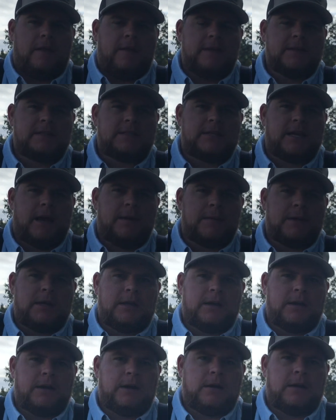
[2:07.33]
this time of
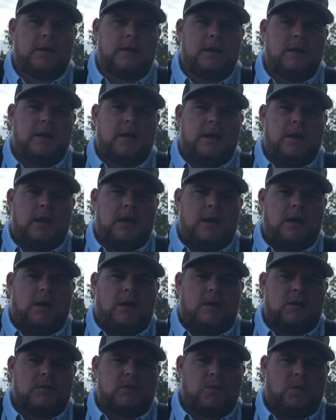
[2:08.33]
year
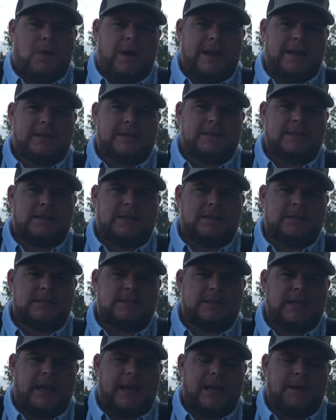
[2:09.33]
aren't quite the
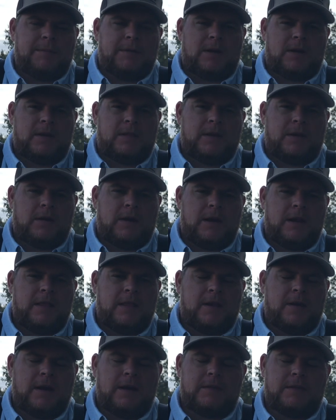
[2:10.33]
same. They're
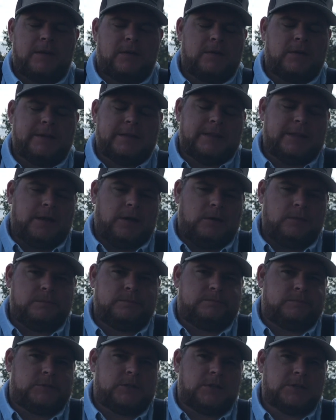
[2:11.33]
really low,
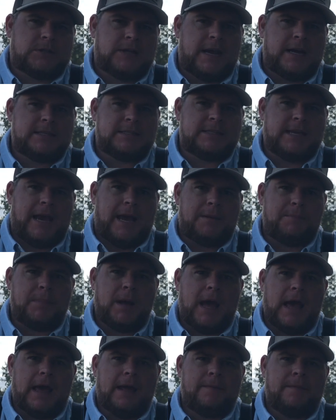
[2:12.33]
so it's kind of sad.
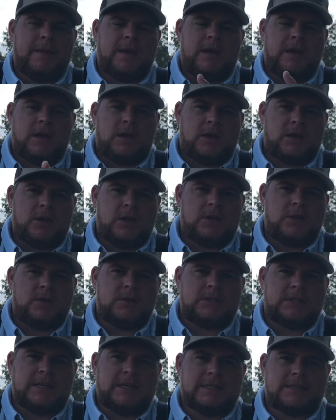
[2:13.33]
But good
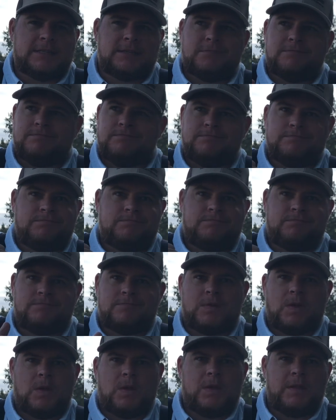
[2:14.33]
news is
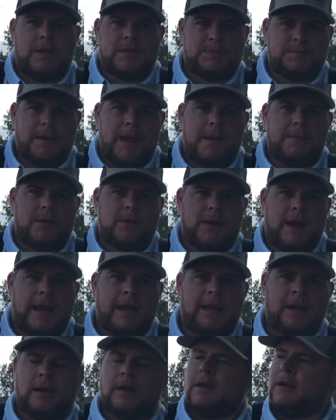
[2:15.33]
this baby
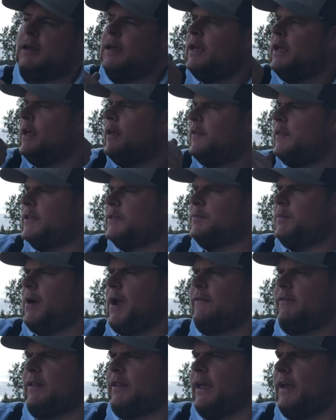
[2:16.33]
right here, this
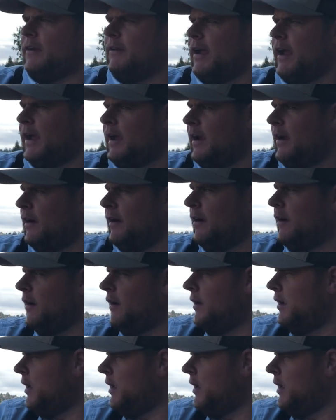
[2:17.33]
private lake right here,